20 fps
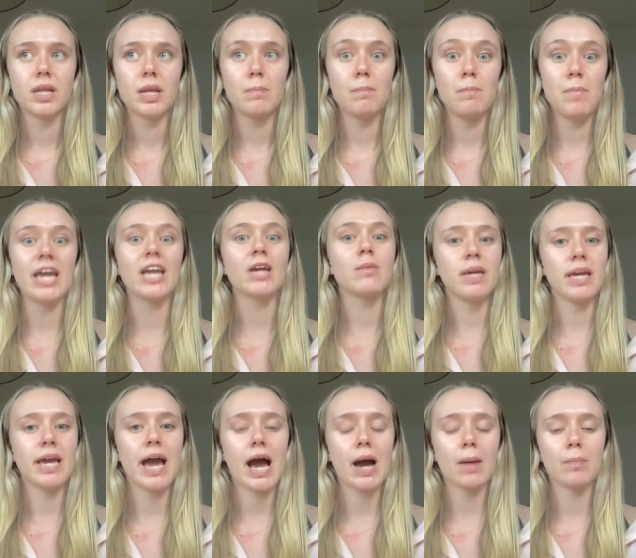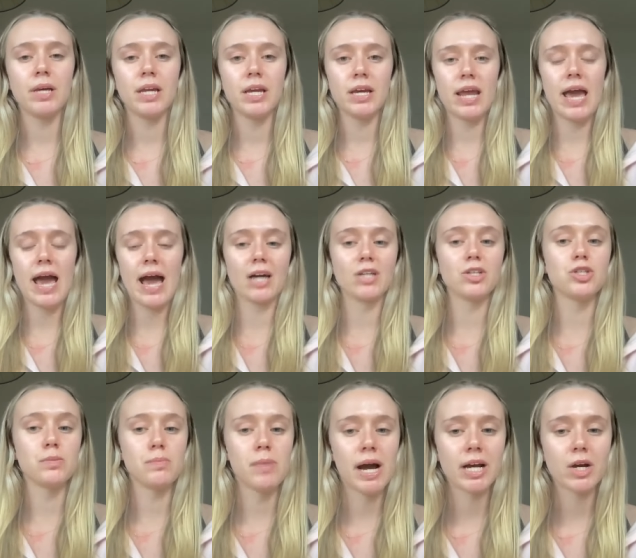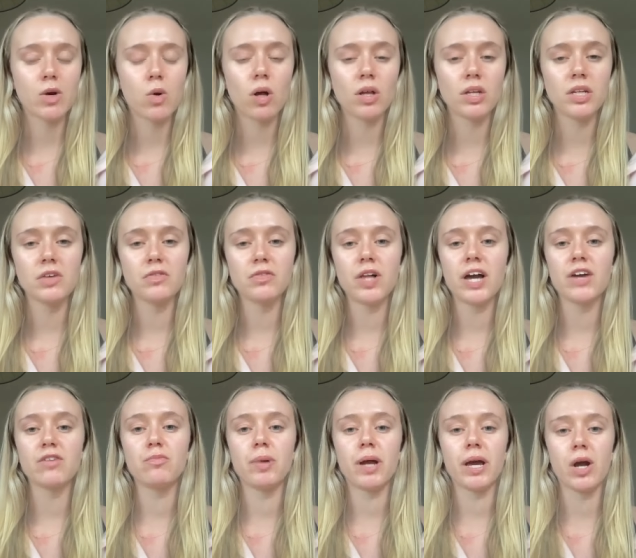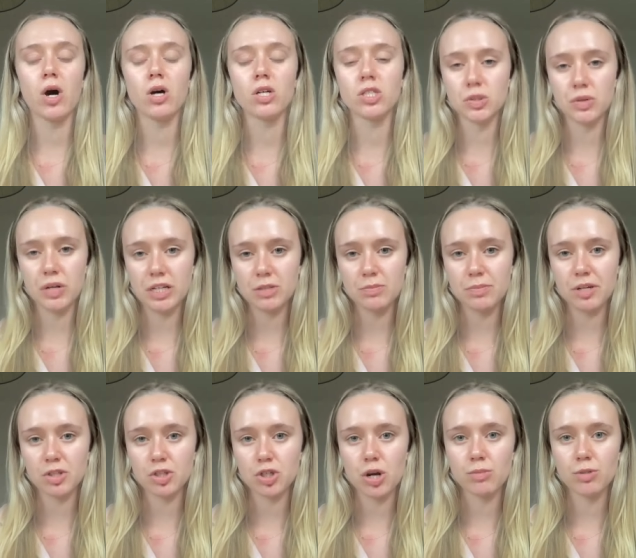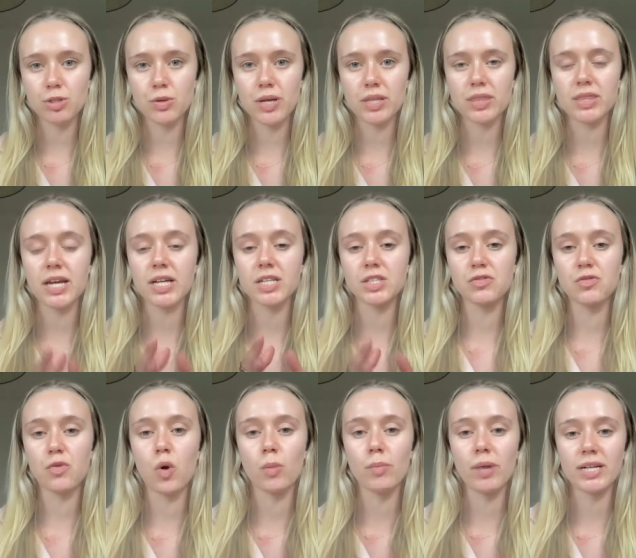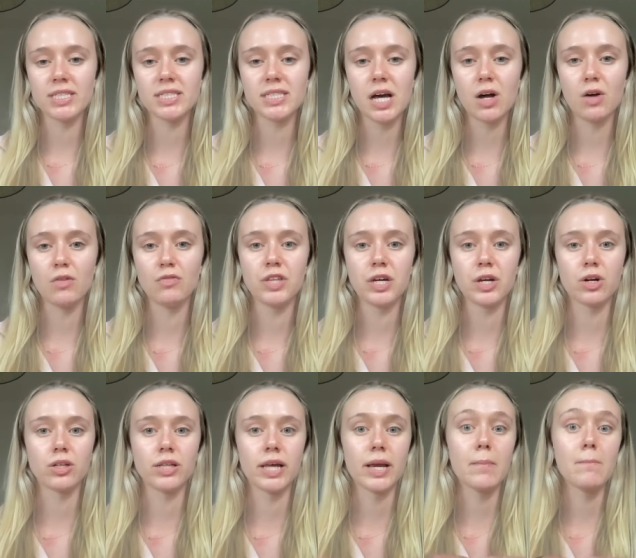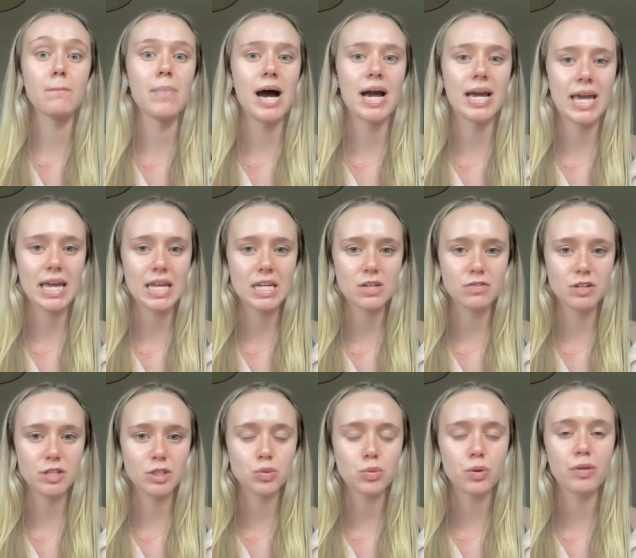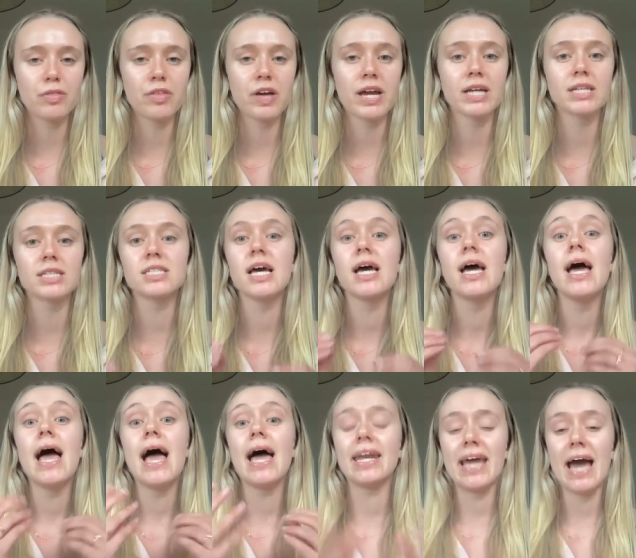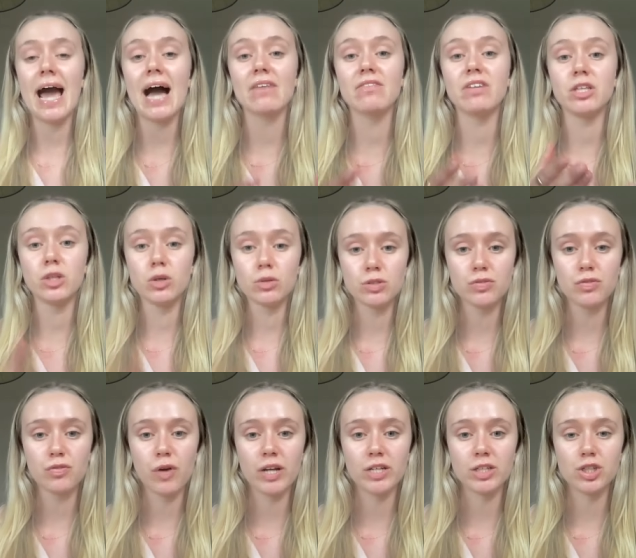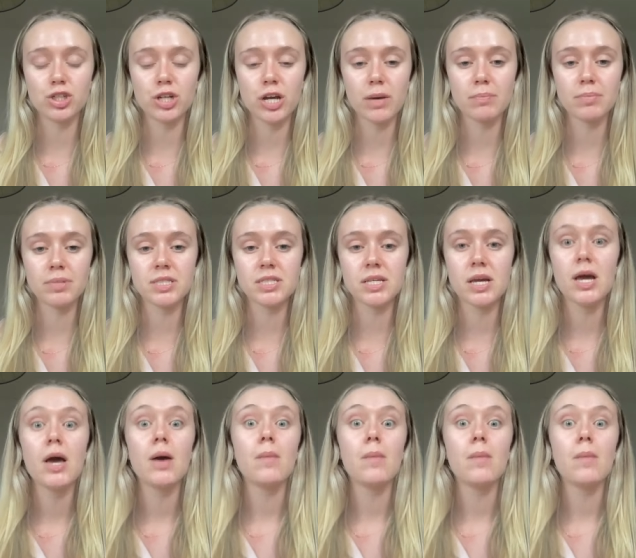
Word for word: make me happy and add to my quality of life but i also need to make sure i'm doing things for myself that are like my individual things and having those friendships